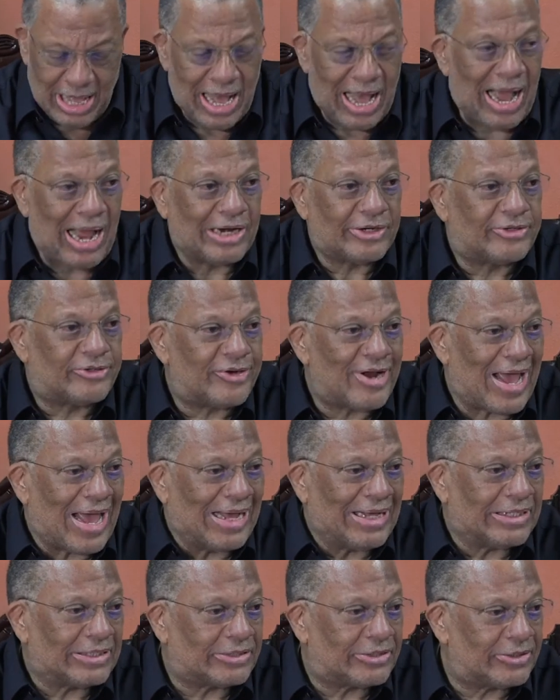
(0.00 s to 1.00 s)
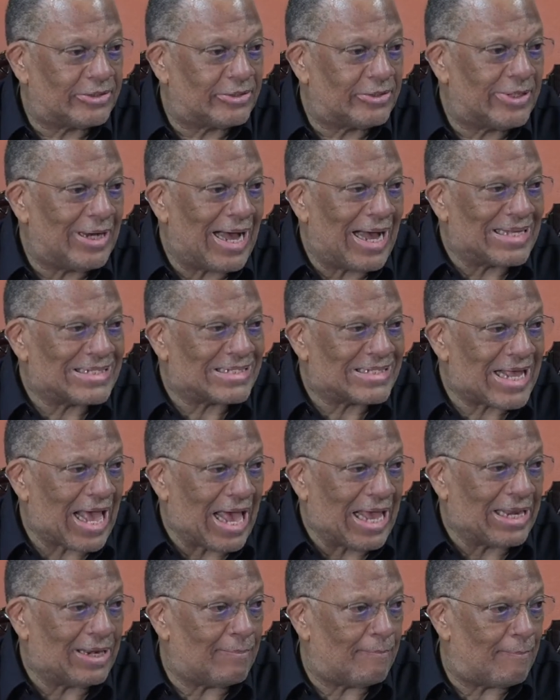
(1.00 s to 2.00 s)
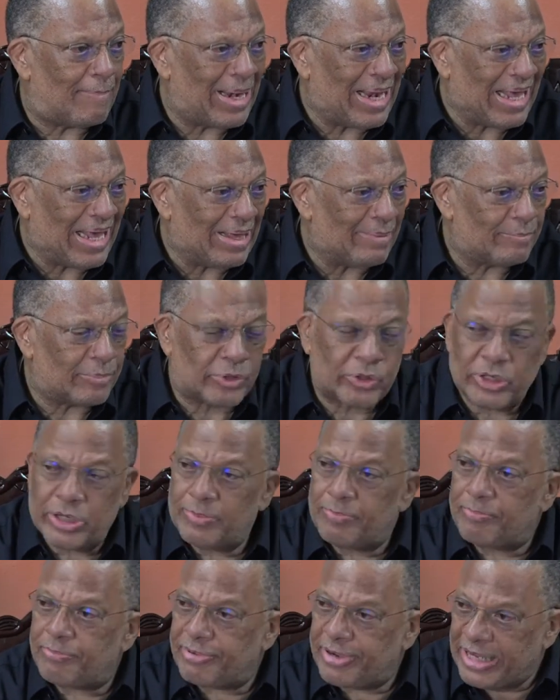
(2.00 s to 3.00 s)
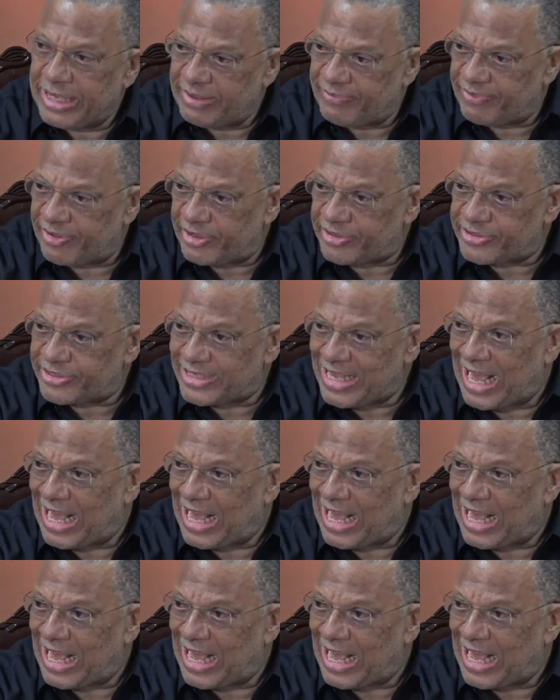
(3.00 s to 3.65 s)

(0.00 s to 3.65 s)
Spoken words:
are trying to assign blame to the previous